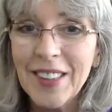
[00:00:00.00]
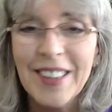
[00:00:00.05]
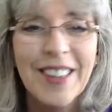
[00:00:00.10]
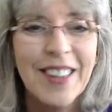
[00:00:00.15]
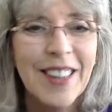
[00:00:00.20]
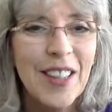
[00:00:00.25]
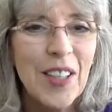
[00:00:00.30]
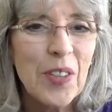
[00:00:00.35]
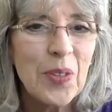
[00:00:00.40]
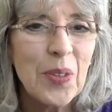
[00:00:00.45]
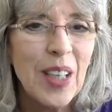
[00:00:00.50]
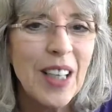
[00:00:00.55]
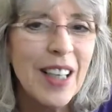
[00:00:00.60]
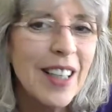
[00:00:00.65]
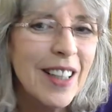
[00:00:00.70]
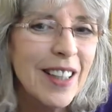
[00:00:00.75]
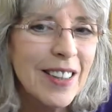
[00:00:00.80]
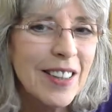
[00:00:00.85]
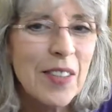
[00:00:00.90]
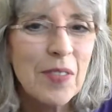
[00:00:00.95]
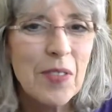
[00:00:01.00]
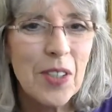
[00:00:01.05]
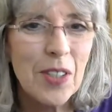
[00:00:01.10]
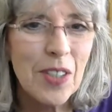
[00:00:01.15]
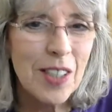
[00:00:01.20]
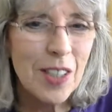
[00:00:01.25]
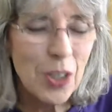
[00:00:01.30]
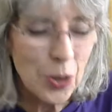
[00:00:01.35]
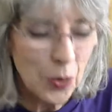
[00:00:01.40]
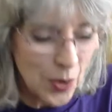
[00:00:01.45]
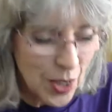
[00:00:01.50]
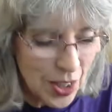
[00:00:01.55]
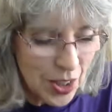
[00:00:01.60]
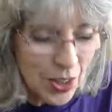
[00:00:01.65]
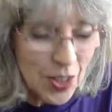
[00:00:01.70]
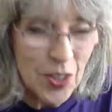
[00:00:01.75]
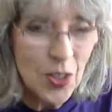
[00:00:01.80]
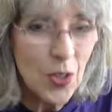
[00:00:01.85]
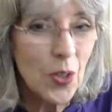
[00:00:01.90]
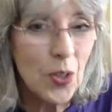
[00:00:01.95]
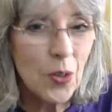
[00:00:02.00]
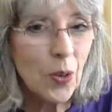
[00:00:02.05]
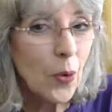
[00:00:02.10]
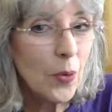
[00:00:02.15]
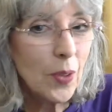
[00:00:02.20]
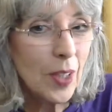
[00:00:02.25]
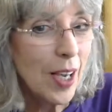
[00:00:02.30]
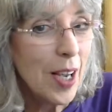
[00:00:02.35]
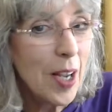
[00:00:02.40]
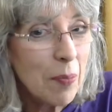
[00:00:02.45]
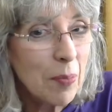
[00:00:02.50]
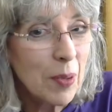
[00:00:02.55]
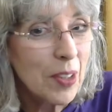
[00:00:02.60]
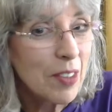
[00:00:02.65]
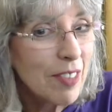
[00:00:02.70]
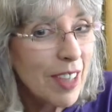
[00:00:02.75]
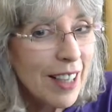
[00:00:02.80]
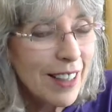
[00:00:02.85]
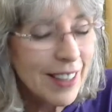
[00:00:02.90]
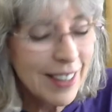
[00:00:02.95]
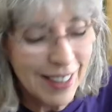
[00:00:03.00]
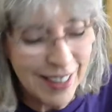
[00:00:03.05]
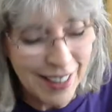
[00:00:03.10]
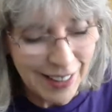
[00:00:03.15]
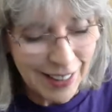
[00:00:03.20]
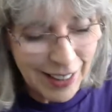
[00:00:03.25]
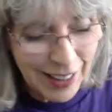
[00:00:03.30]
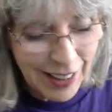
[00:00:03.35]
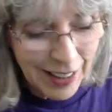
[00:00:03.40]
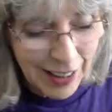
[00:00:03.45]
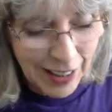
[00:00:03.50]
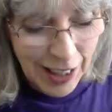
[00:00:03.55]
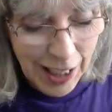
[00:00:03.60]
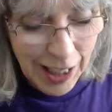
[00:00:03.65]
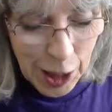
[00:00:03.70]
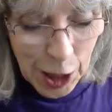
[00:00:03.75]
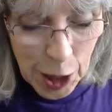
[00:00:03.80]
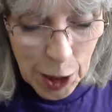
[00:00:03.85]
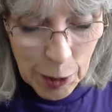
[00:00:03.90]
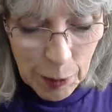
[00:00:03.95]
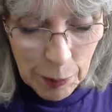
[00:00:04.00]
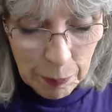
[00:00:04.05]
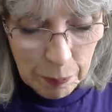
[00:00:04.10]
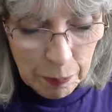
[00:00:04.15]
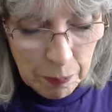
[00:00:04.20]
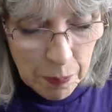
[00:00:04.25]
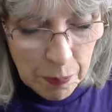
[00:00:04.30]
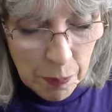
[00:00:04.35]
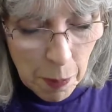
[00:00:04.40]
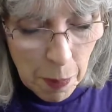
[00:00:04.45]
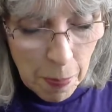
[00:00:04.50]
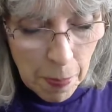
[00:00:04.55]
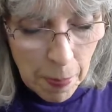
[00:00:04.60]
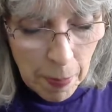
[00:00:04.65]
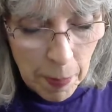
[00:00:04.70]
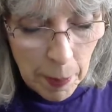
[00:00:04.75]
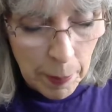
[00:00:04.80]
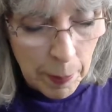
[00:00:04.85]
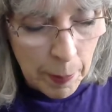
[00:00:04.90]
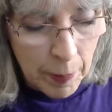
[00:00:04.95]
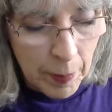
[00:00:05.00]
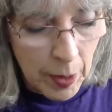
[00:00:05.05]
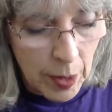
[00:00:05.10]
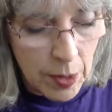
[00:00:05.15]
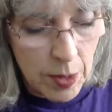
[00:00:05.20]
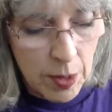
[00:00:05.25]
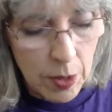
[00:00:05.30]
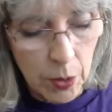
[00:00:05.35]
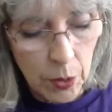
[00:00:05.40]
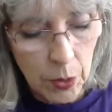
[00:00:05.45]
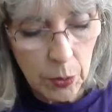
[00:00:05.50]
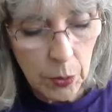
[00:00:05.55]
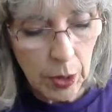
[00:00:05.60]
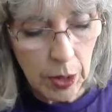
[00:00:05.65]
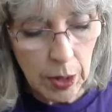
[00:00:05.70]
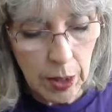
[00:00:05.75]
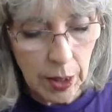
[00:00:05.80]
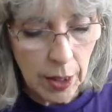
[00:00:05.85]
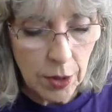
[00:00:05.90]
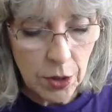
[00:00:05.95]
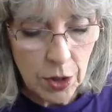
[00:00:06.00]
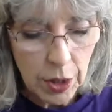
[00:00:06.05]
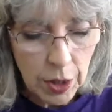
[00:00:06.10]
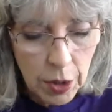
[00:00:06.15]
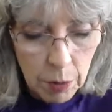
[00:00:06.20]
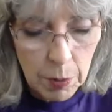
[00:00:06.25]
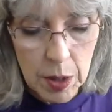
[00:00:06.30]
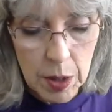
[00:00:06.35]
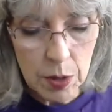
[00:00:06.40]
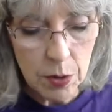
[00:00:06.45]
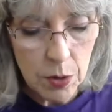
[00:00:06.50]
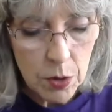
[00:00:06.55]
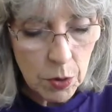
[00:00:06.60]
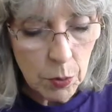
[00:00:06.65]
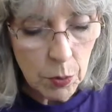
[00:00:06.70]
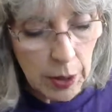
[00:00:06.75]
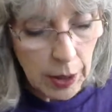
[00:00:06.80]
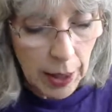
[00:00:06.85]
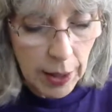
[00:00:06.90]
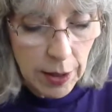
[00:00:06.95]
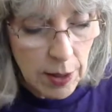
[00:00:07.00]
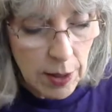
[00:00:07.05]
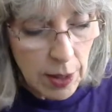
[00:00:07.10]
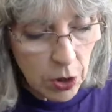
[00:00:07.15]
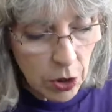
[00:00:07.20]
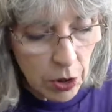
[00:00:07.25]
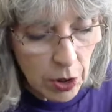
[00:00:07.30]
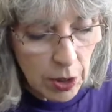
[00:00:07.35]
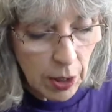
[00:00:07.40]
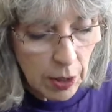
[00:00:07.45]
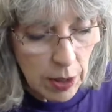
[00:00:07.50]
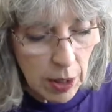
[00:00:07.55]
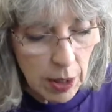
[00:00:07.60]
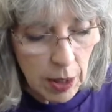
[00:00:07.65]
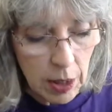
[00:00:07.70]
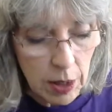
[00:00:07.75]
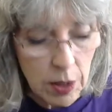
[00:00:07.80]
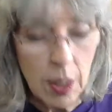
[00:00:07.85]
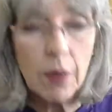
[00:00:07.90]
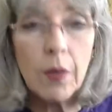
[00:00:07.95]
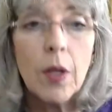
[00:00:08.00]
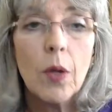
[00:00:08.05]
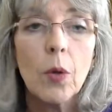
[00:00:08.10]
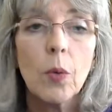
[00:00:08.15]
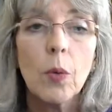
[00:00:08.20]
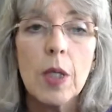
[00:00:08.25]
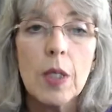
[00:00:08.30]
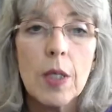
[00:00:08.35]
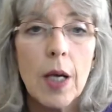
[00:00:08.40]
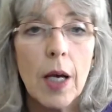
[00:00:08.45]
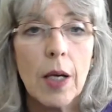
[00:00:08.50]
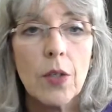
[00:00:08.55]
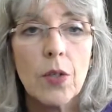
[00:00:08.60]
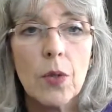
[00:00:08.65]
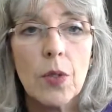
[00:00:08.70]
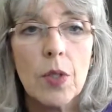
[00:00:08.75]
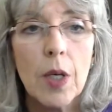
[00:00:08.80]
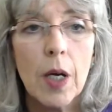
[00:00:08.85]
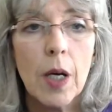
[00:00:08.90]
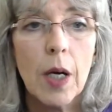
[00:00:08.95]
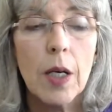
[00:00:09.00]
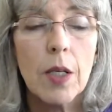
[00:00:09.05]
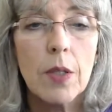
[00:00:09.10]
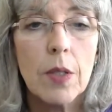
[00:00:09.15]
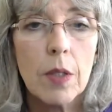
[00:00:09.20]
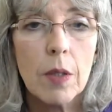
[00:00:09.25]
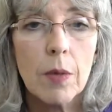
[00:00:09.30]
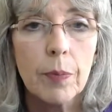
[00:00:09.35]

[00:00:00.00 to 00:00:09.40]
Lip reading: aware of your situation so you don't hyperventilate. Um, so yeah, check your muscles, do relaxation techniques. And the other one is exercise.